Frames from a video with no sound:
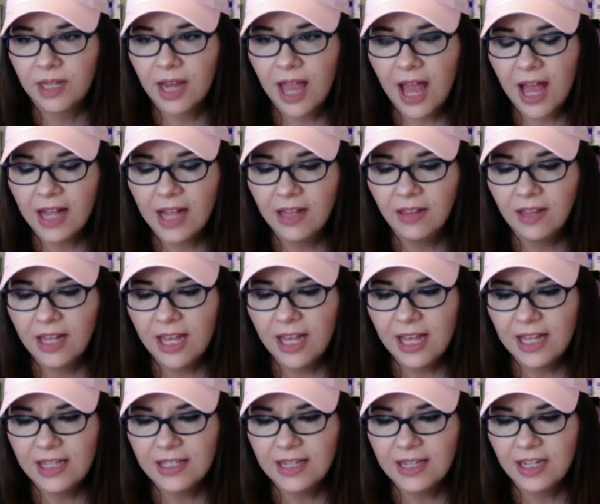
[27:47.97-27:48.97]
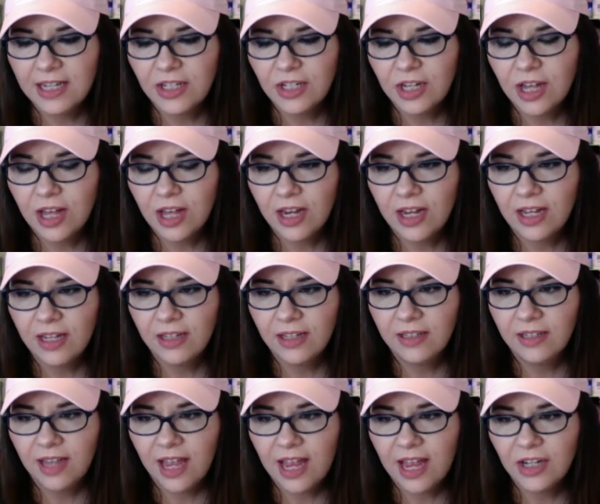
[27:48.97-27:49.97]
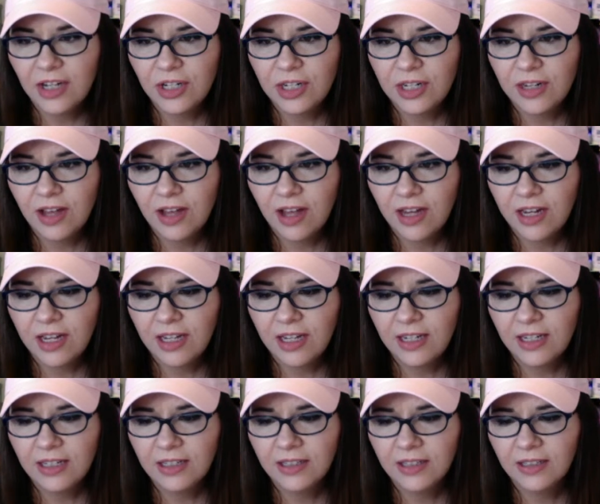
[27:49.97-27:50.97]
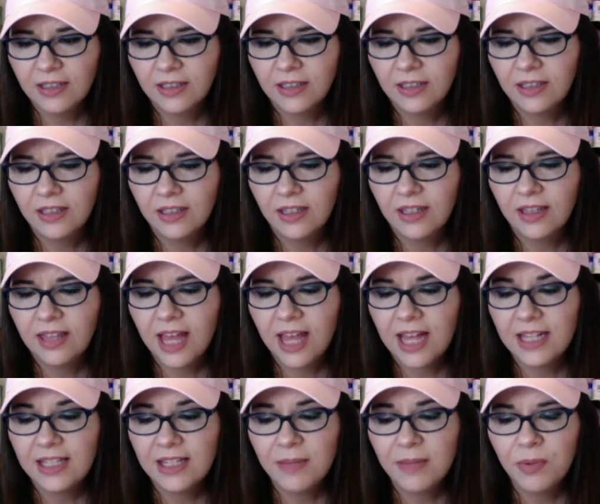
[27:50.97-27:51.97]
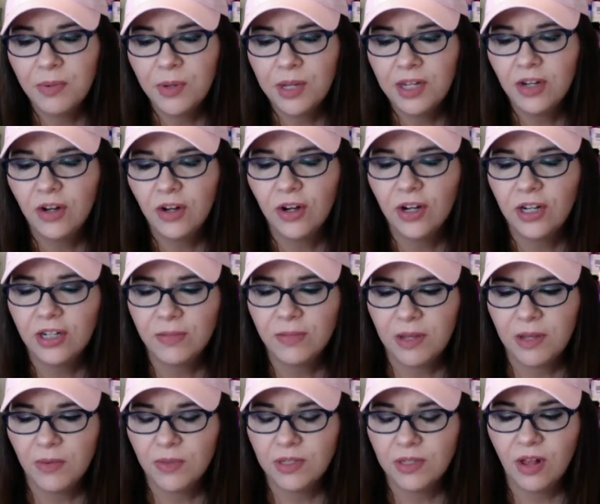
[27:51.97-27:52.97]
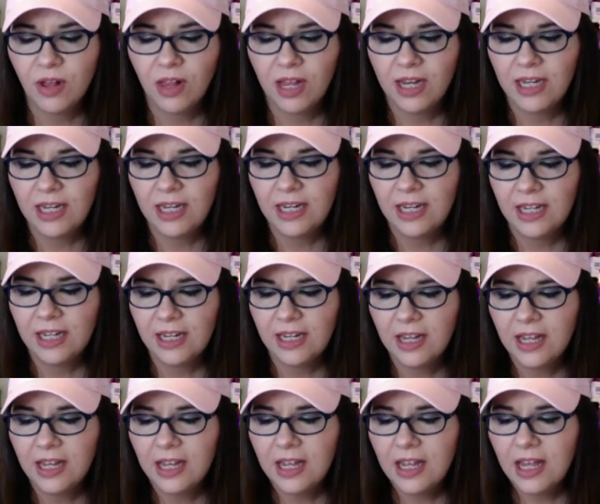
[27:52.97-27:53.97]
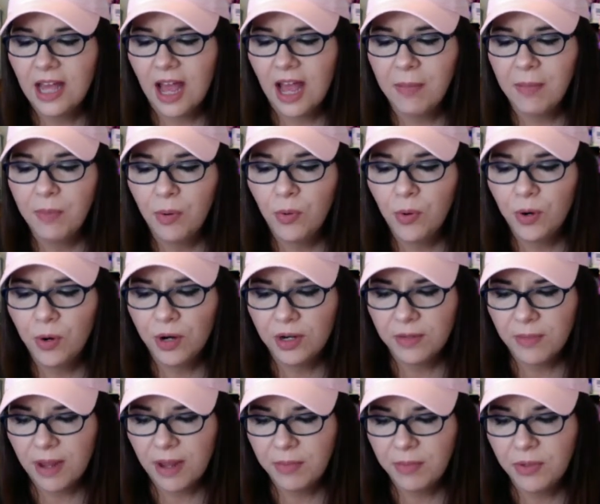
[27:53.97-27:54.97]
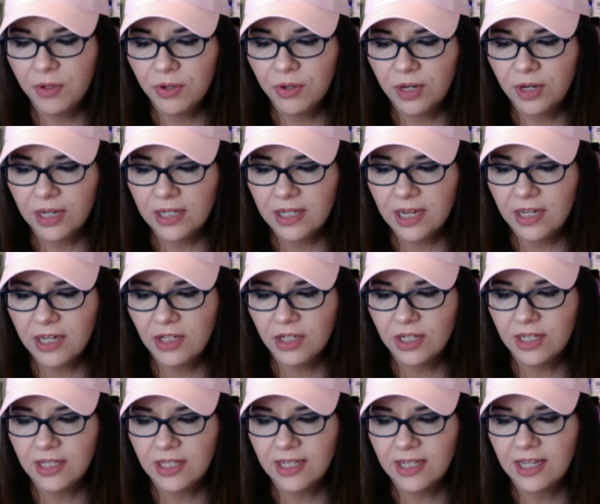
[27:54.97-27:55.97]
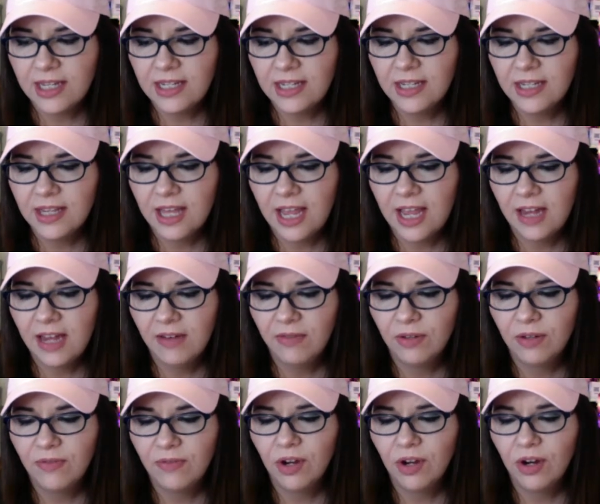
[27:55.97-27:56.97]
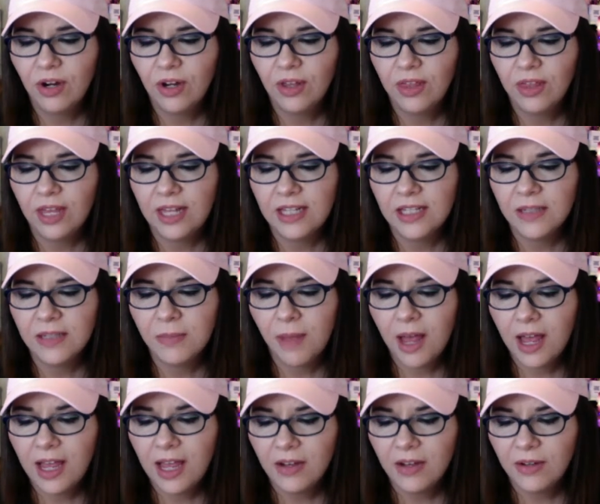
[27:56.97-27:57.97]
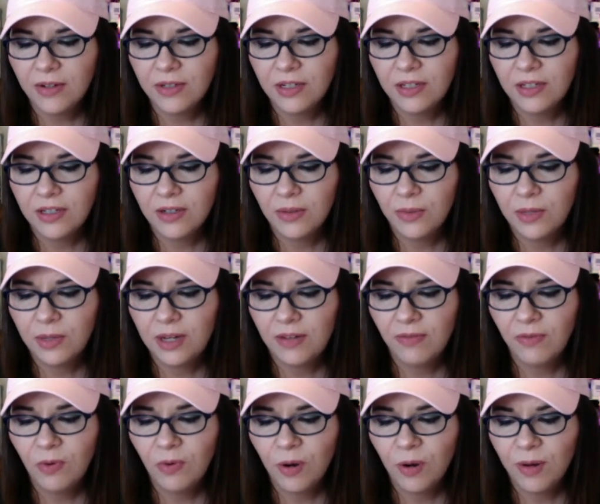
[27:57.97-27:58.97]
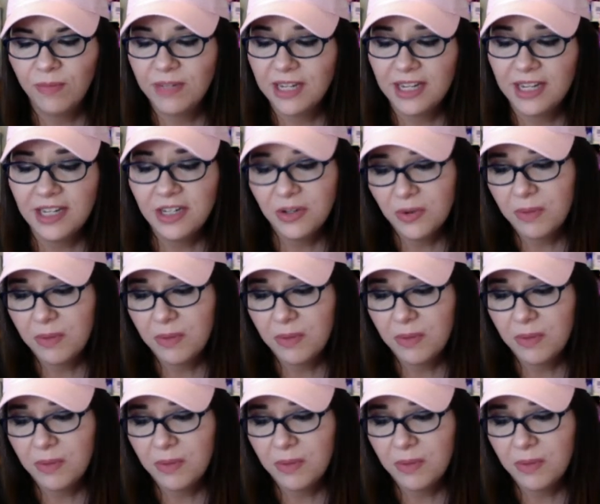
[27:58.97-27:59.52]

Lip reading: I glanced at Gianna, and she nodded. That simple encouragement was all I needed. I poured my pure intentions into the handful of earth and smiled when it formed into a